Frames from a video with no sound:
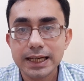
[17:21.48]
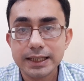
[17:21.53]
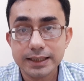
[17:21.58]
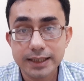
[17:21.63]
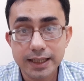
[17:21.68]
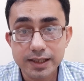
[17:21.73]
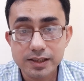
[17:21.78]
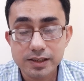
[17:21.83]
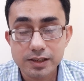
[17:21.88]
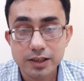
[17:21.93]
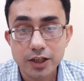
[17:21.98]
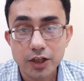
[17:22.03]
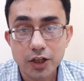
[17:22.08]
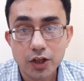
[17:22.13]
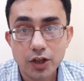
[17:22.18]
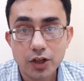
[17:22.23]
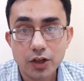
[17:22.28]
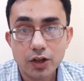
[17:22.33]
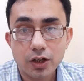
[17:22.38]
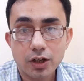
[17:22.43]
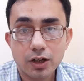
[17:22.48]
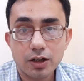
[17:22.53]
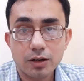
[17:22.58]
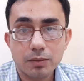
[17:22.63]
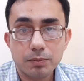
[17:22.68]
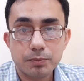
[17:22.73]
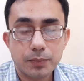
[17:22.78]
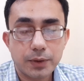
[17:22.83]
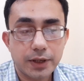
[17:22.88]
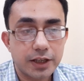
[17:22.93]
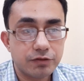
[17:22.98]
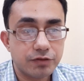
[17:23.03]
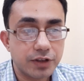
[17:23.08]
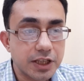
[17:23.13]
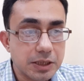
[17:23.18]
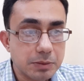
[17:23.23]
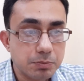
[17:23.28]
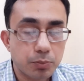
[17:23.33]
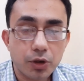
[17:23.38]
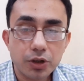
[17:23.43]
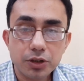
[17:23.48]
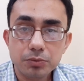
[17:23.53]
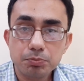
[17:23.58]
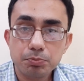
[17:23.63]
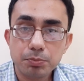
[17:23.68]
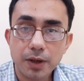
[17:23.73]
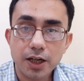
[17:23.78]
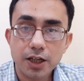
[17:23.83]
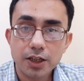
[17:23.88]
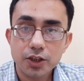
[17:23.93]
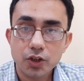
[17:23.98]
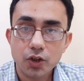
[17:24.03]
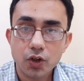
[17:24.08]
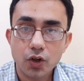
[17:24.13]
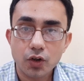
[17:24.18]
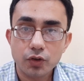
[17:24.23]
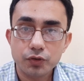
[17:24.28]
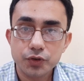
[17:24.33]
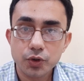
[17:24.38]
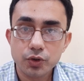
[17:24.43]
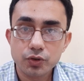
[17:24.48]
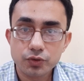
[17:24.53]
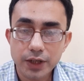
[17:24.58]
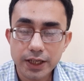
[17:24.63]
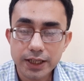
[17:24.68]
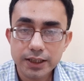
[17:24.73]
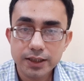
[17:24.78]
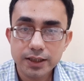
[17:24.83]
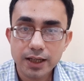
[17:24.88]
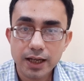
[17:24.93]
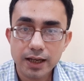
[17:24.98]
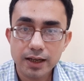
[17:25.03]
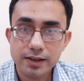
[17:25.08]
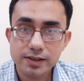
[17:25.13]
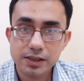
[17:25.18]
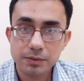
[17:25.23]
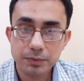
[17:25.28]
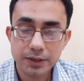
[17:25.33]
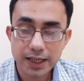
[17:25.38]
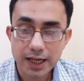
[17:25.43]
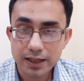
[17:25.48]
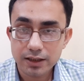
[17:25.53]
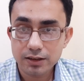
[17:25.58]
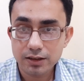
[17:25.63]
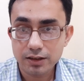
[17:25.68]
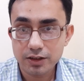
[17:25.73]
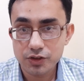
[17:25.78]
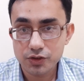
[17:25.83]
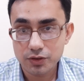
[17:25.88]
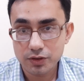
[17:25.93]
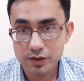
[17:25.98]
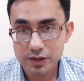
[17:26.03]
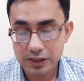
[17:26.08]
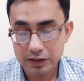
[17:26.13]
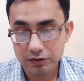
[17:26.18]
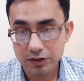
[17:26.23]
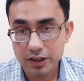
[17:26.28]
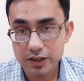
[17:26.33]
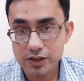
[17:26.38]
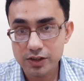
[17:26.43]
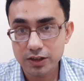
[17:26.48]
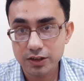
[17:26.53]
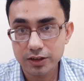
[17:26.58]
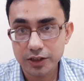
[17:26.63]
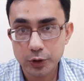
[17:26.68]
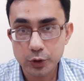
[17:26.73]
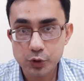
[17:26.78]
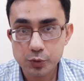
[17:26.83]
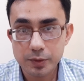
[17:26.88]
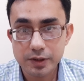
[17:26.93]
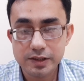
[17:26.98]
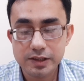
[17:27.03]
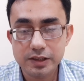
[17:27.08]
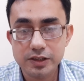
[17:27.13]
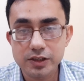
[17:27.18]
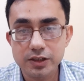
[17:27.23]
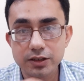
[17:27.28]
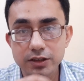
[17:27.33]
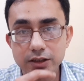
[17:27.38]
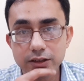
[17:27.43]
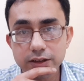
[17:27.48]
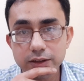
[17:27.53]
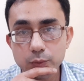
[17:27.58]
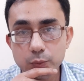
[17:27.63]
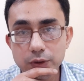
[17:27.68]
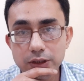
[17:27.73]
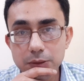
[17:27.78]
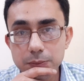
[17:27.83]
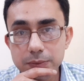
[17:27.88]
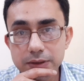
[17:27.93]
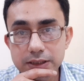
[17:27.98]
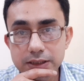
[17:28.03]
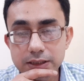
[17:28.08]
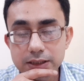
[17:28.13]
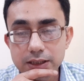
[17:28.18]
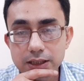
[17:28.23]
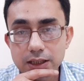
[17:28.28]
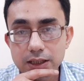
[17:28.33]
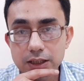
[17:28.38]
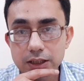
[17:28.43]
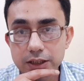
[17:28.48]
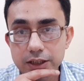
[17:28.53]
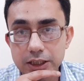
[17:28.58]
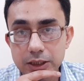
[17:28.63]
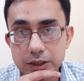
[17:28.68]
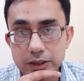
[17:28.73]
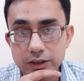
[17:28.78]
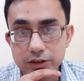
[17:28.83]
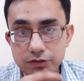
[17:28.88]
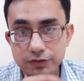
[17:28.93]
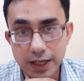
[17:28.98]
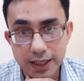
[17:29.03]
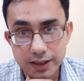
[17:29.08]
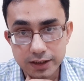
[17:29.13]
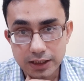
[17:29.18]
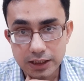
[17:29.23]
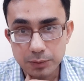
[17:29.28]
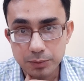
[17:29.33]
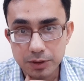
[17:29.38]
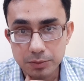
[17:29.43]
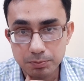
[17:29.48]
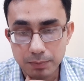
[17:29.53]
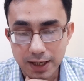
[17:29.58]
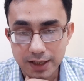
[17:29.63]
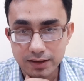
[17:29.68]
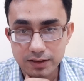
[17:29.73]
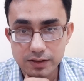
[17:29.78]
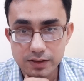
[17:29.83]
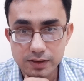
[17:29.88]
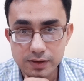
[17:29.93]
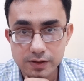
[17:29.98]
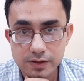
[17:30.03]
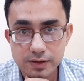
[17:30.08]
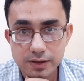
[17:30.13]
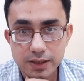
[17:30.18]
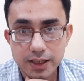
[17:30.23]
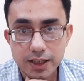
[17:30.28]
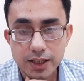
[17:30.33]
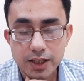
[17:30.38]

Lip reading: Next, a very important part of your training as a mechanical engineer, civil engineer, aerospace engineer will be learning finite element packages.